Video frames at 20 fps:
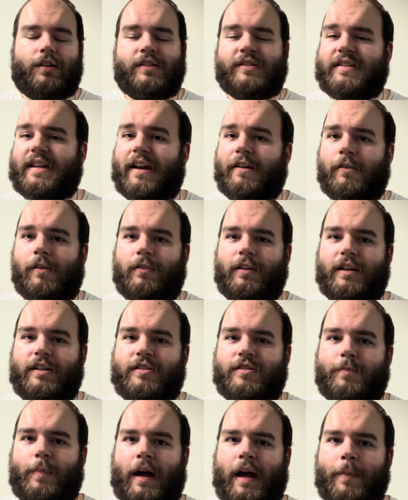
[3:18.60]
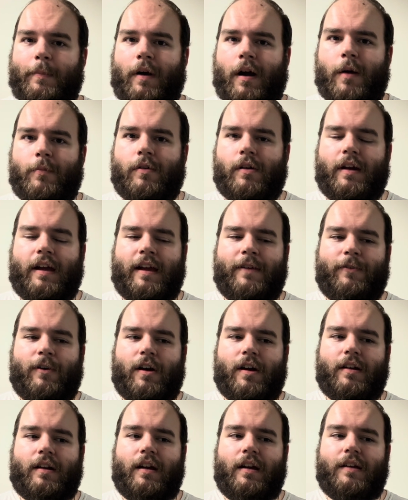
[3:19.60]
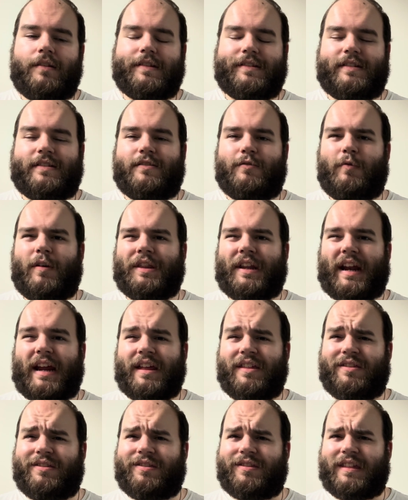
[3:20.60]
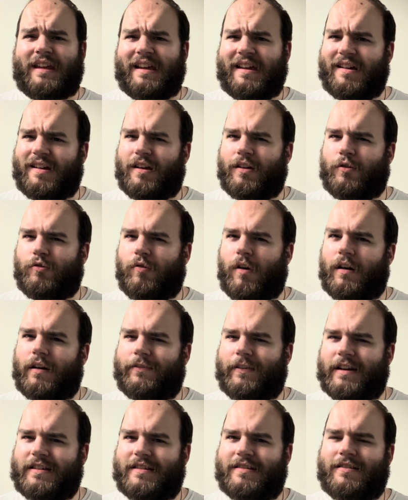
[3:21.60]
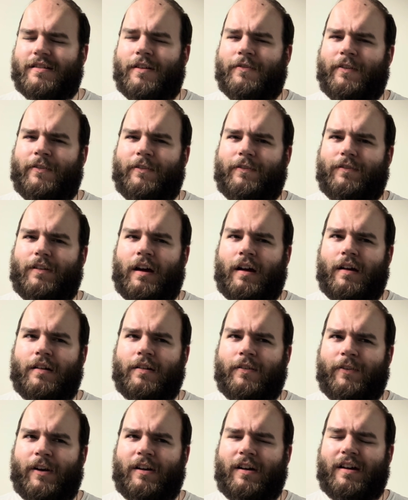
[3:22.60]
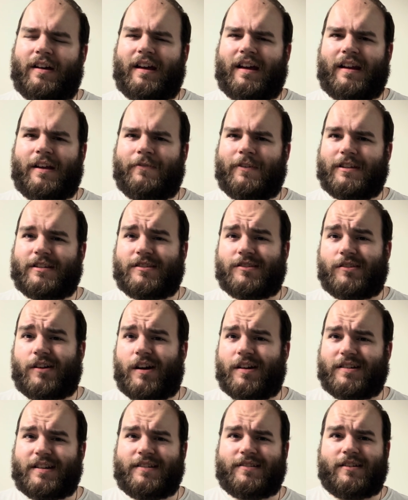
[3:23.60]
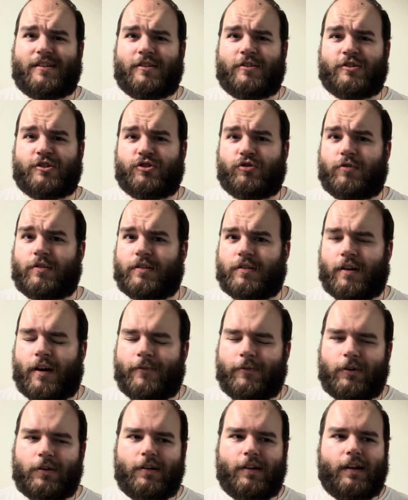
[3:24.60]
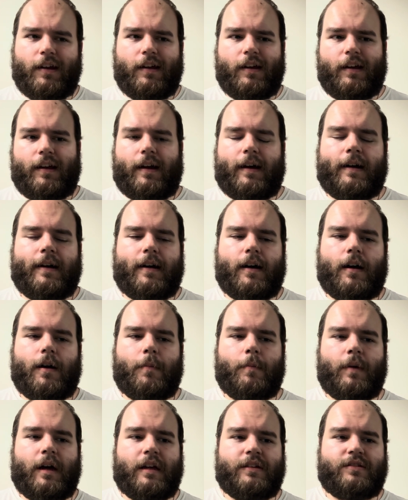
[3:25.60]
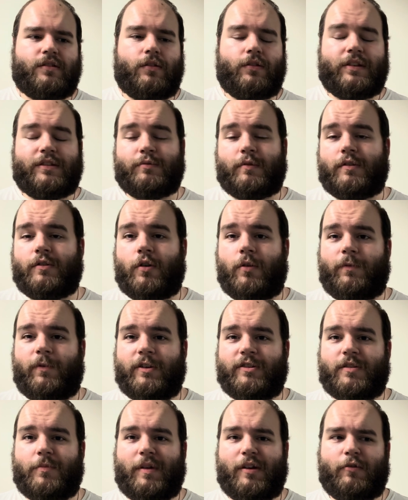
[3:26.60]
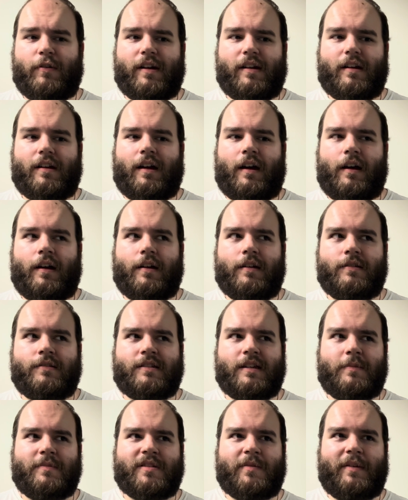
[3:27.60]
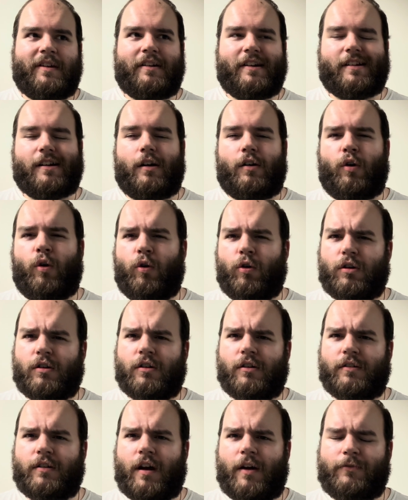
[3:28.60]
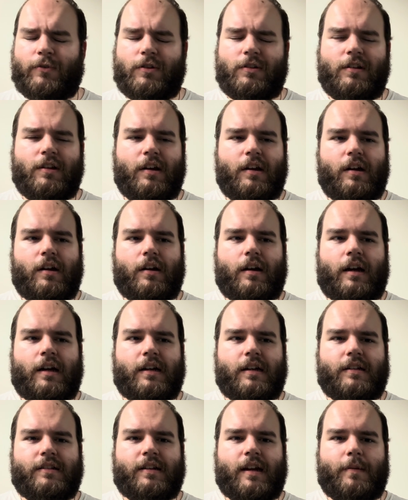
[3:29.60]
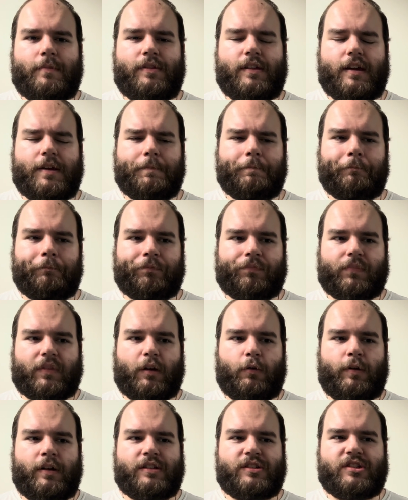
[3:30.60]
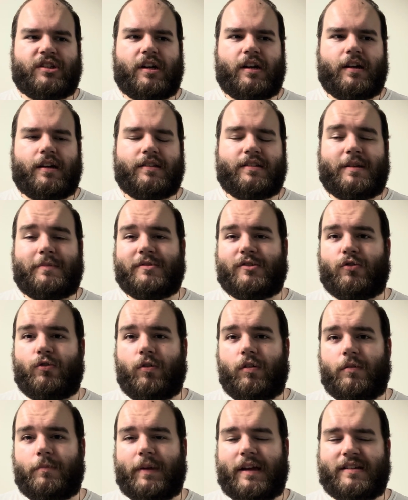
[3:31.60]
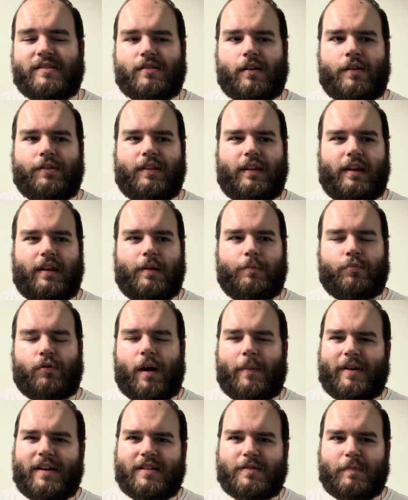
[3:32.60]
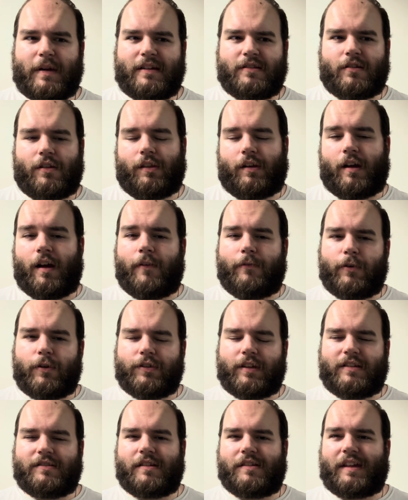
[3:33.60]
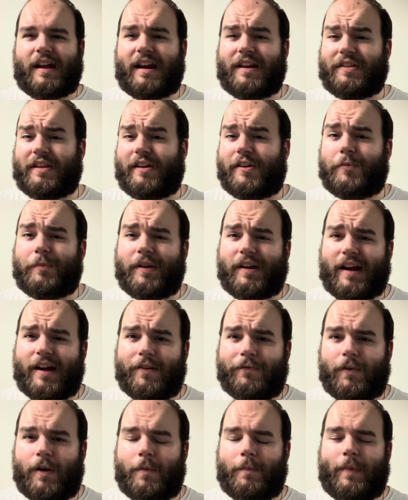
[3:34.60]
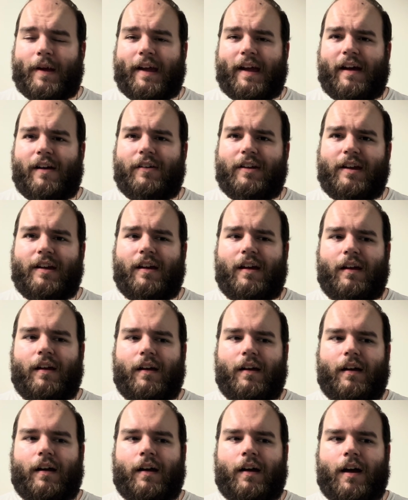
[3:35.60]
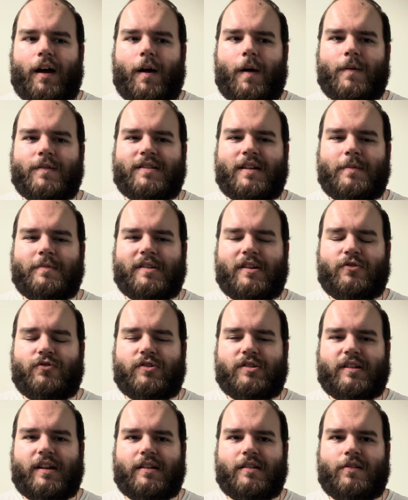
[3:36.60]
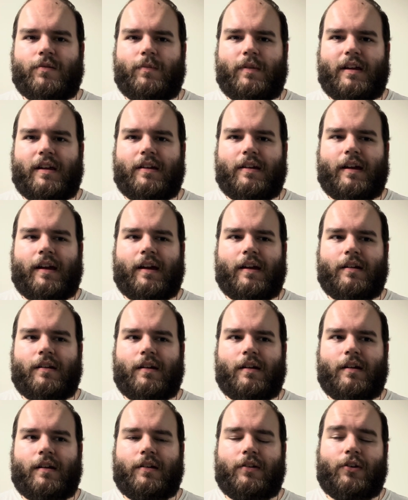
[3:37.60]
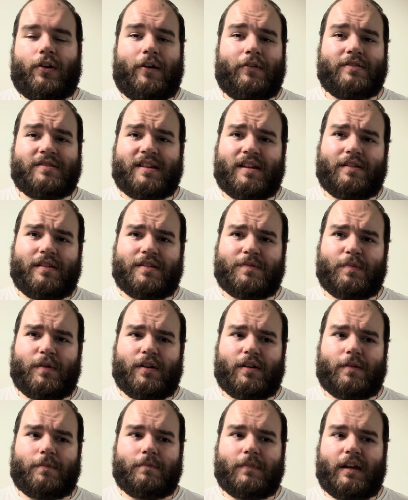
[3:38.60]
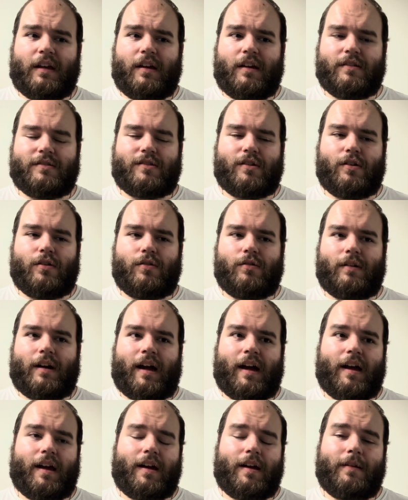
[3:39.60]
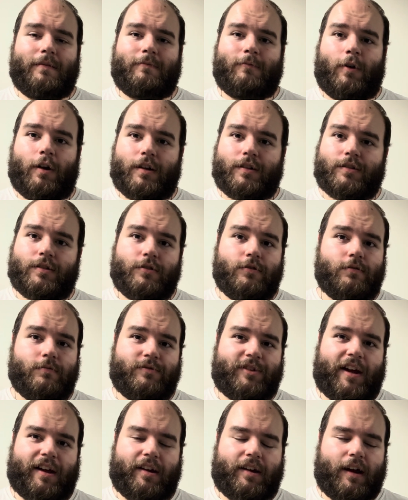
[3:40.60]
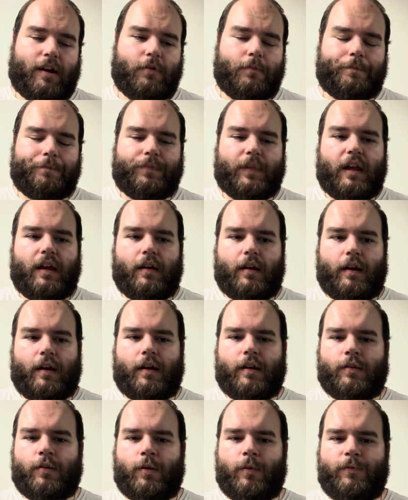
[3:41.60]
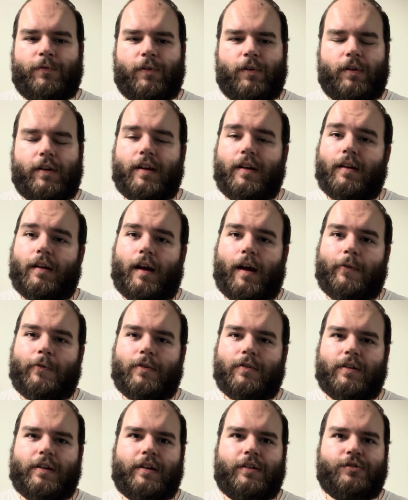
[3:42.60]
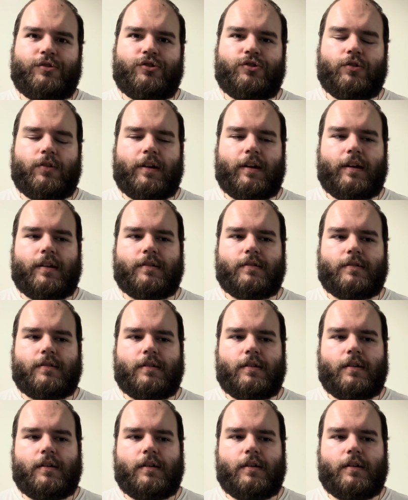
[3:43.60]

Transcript: Sacrilege by Barbara Avon. This is the one that I think qualifies as a novella, and if it's not, it's a short novel. So this one hopefully should be quick. Seems to be like a horror novel type thing, which seems cool based on the premise, based on the cover, things like that. I think it'll be kind of up my alley. Seems interesting to me, and I was sent this book, so I want to check it out, and hopefully I will enjoy it.